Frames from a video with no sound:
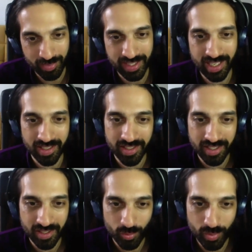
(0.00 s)
But yet
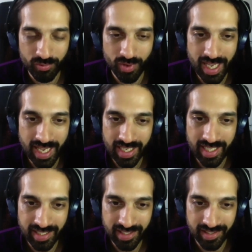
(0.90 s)
we
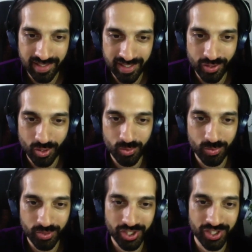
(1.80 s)
rarely
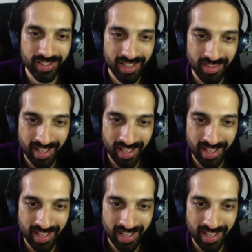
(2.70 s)
indulge